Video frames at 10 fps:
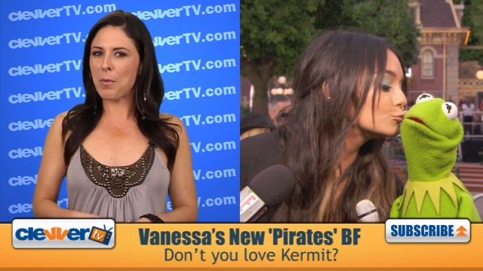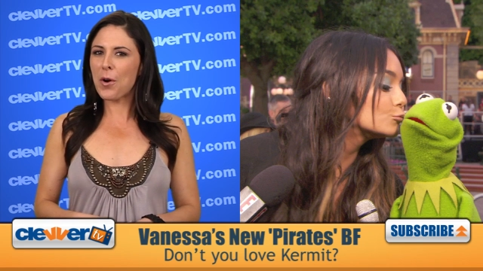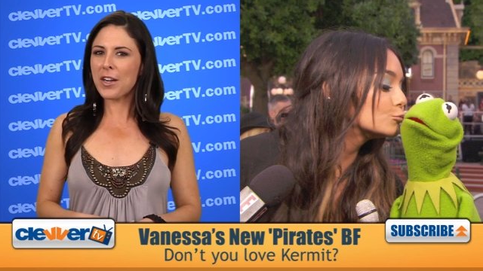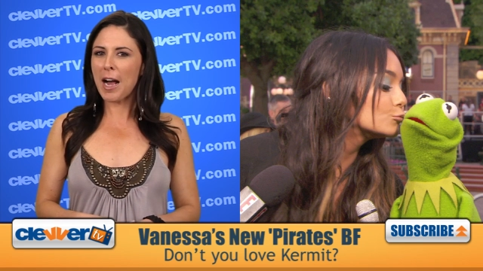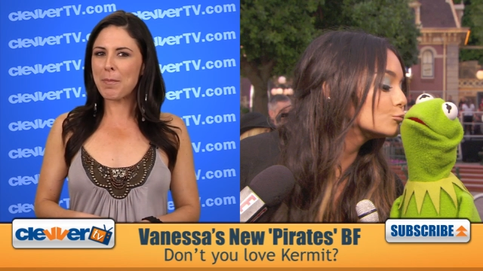
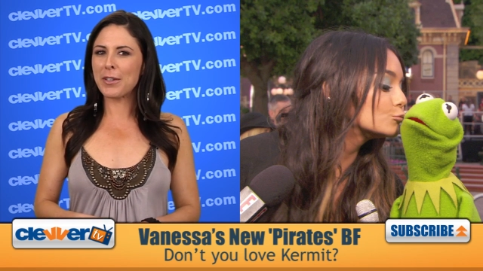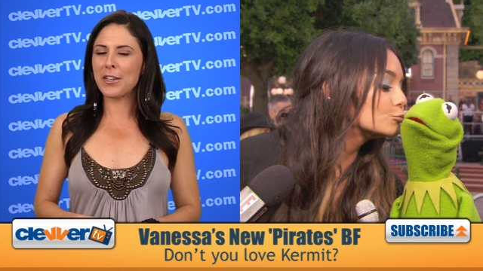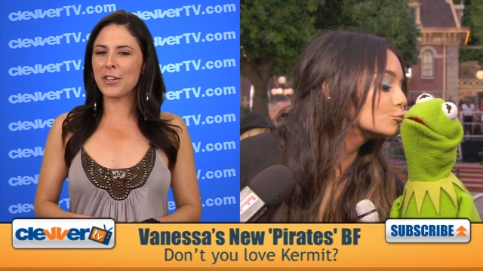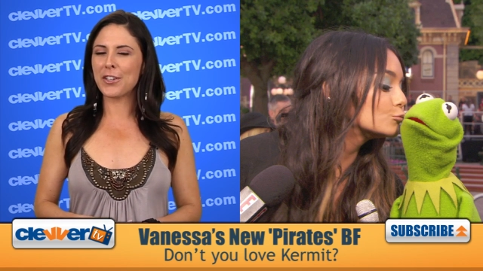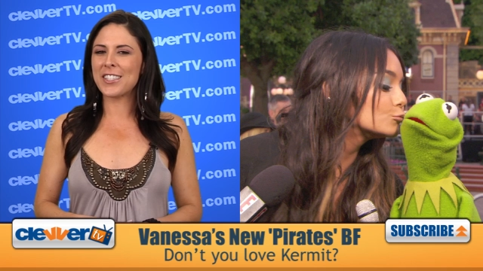Speaker 1: more couple
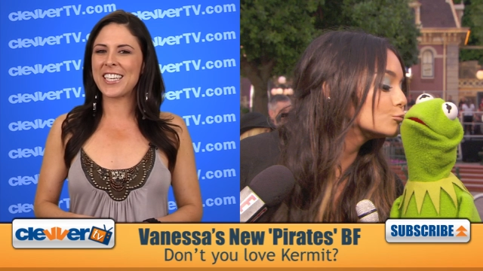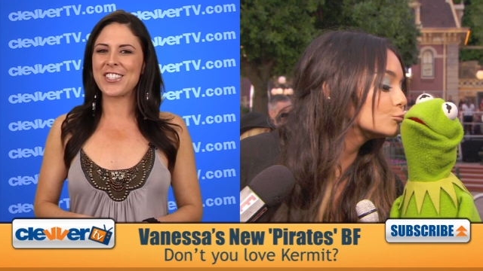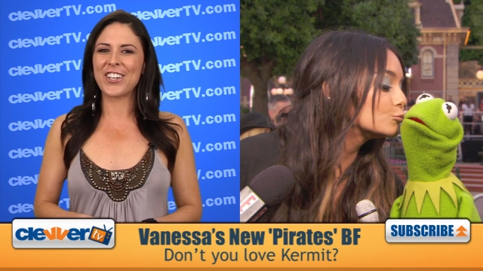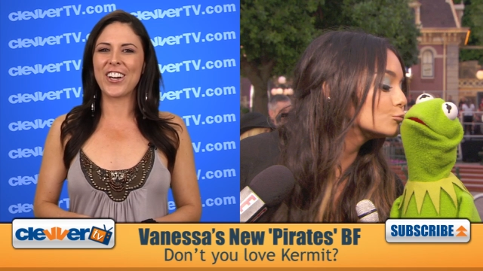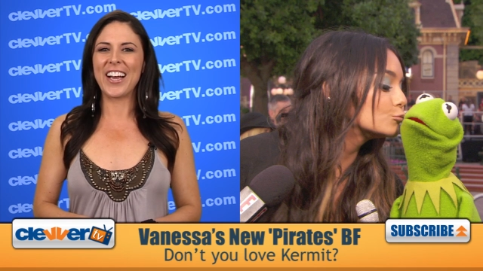alerts
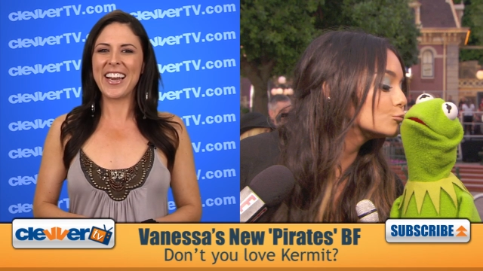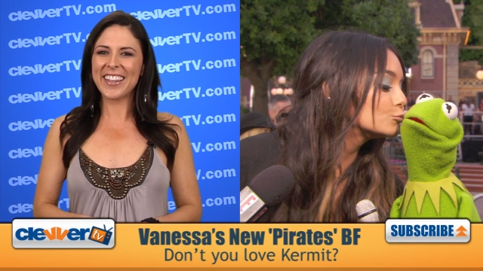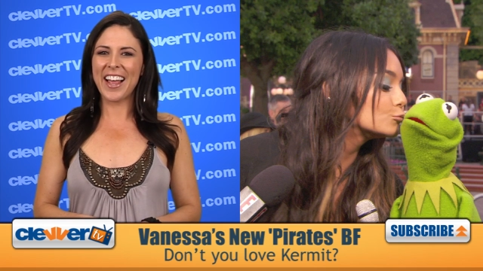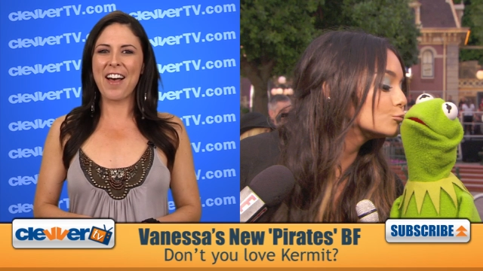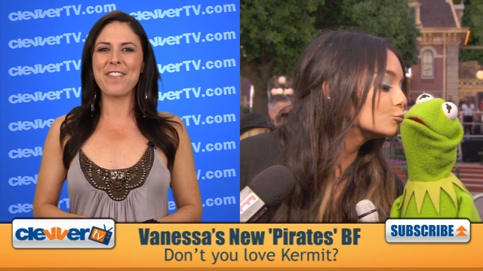that you're gonna
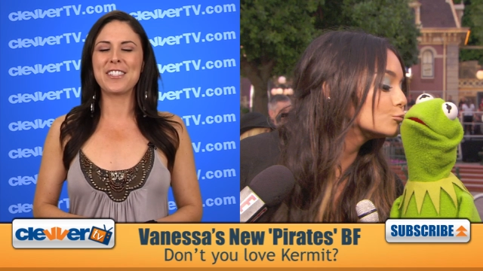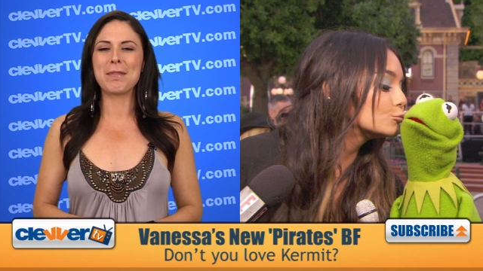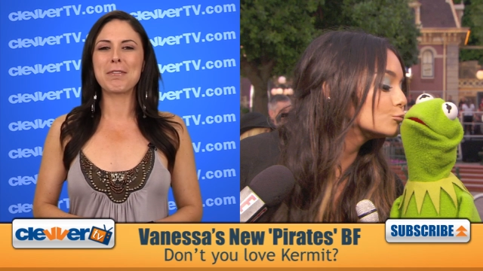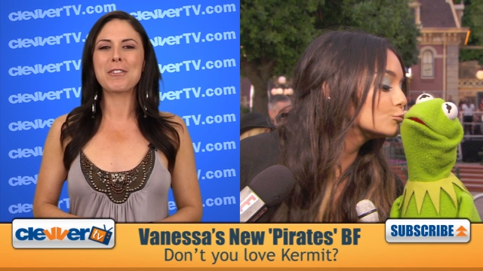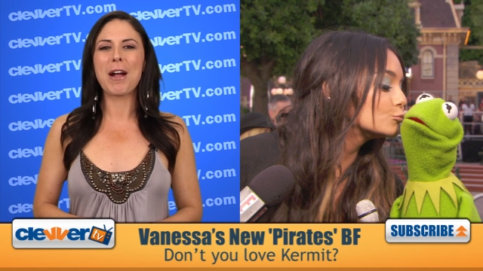love,
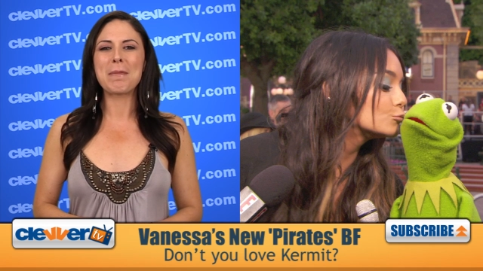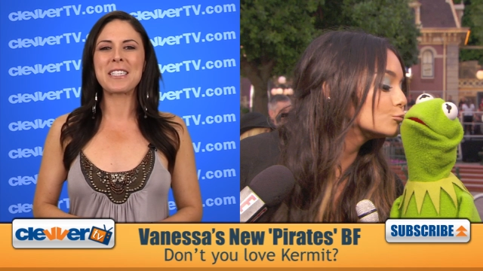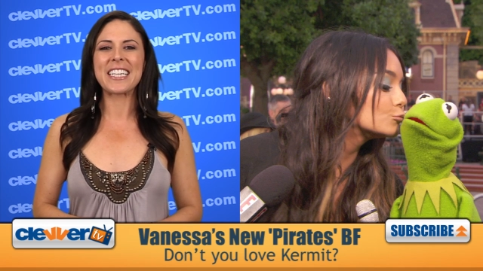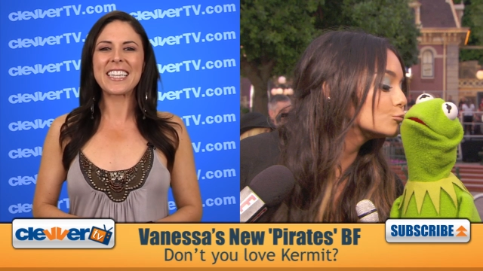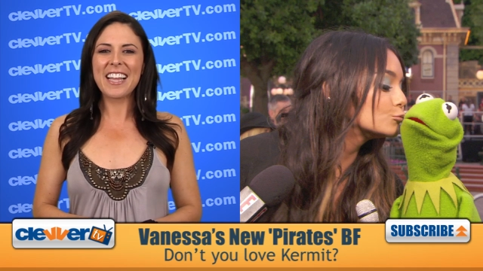subscribe
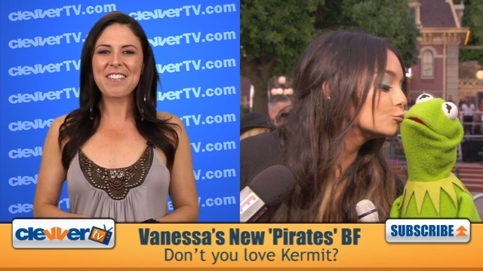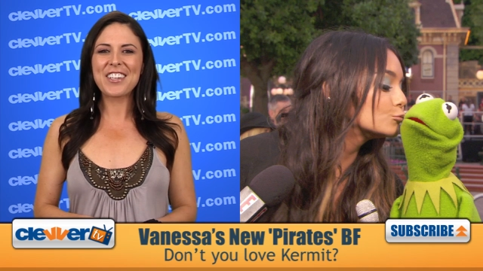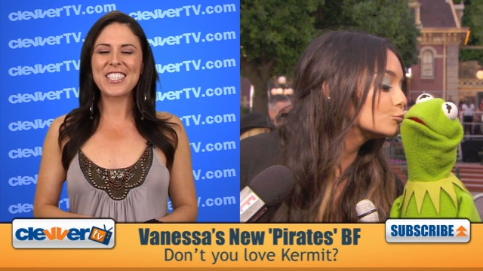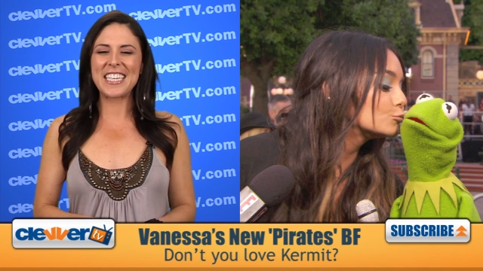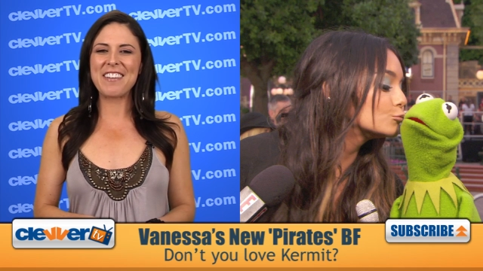to
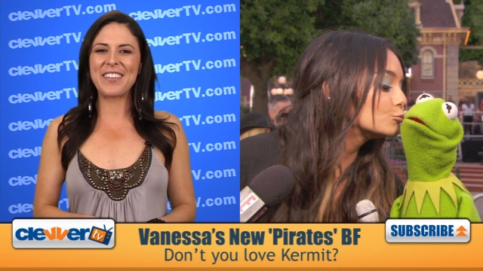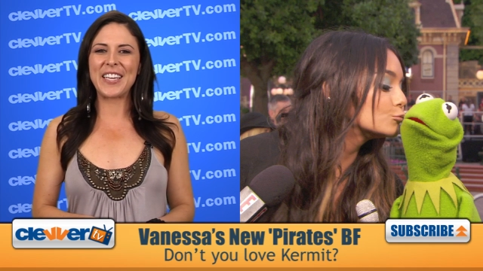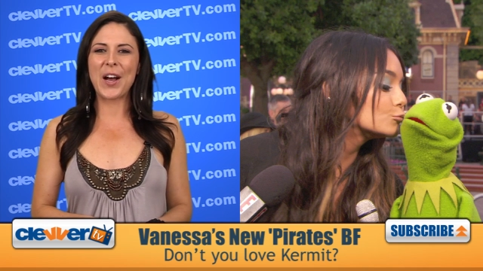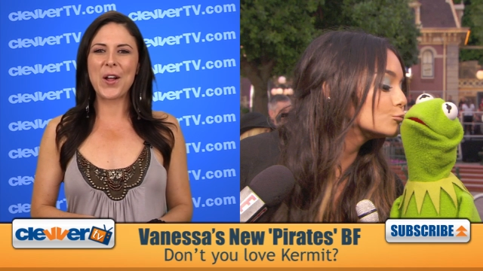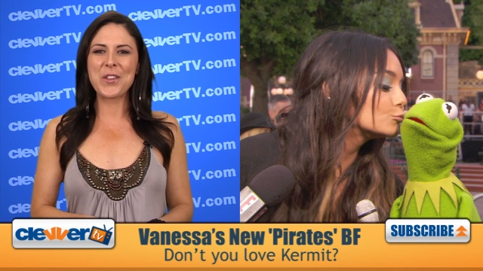Clevver T
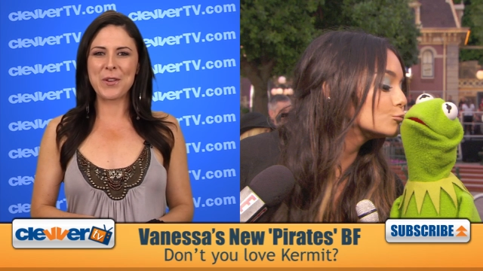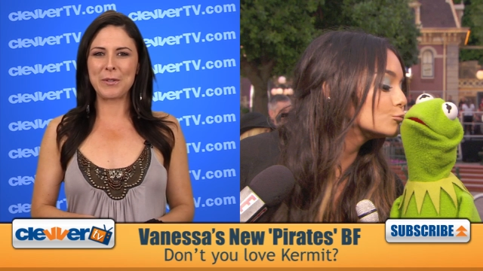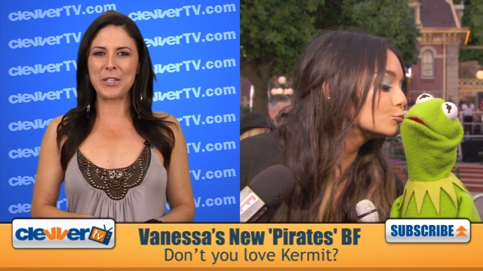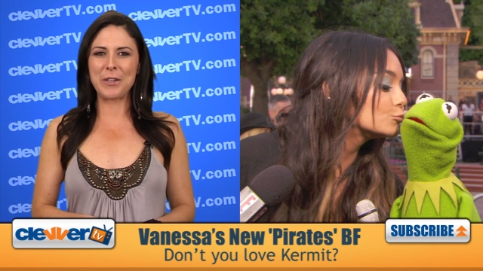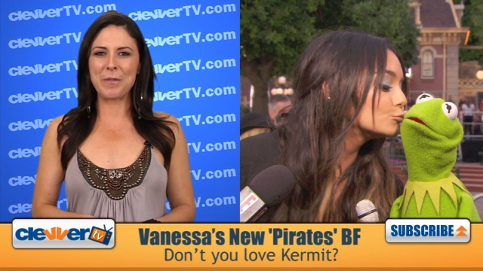V on
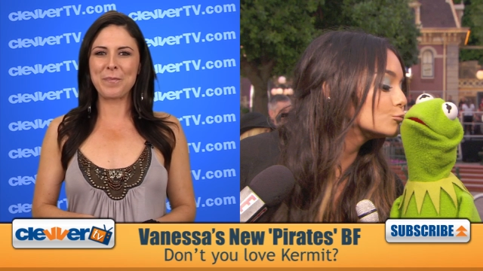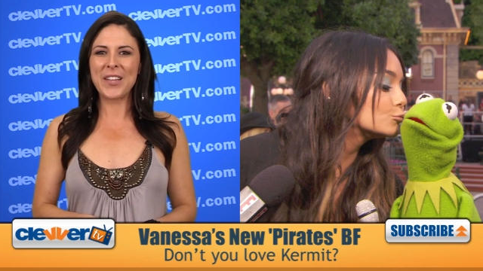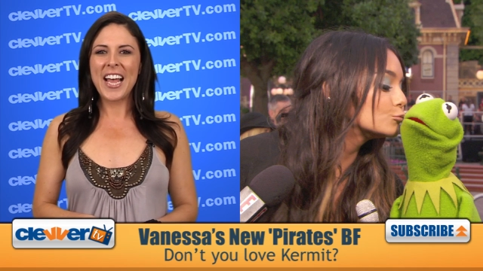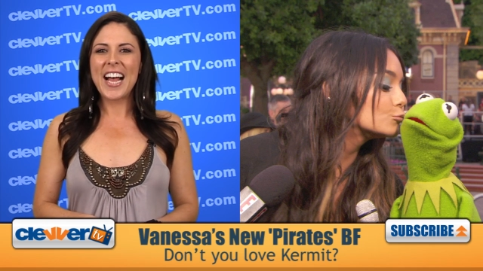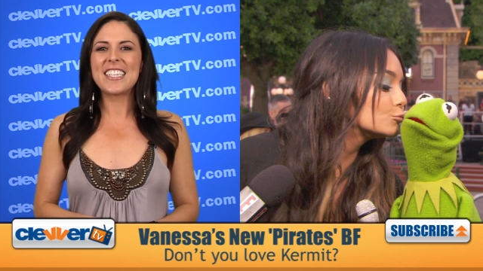YouTube.
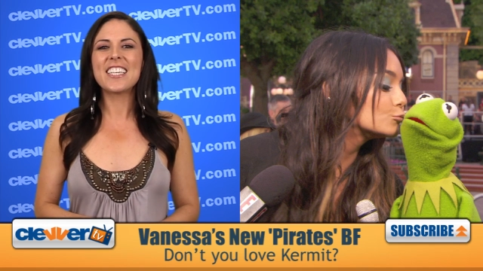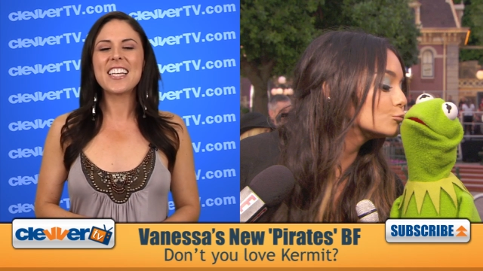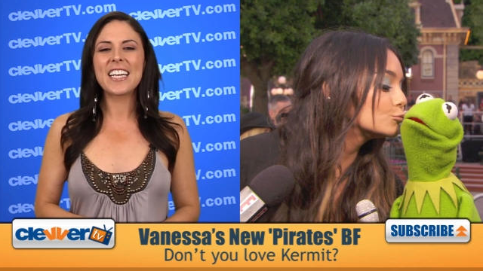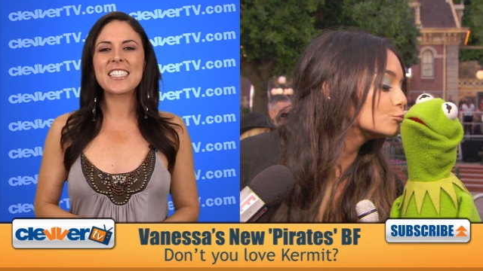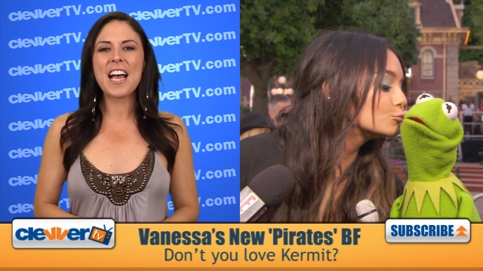Until
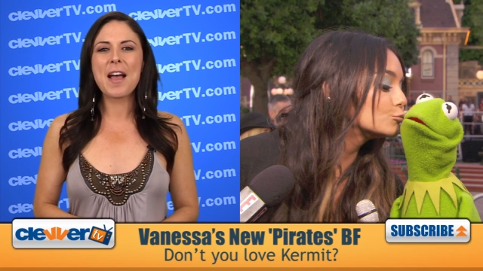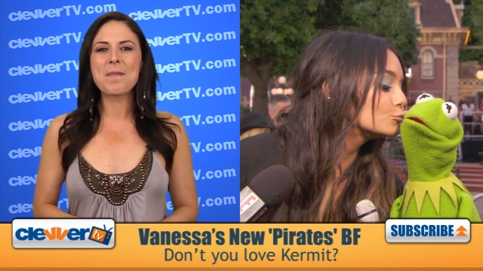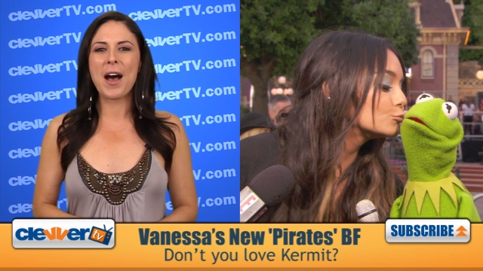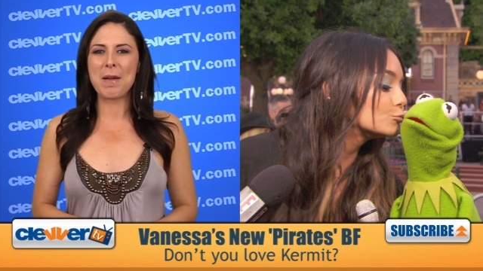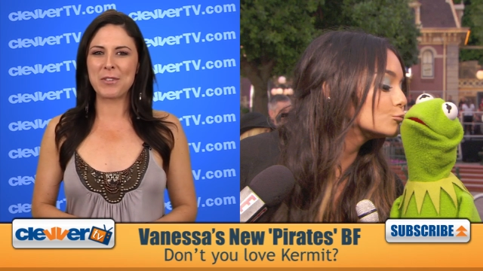next time,
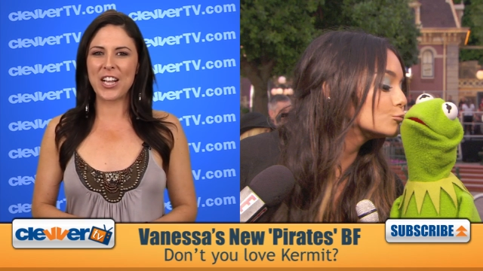I'm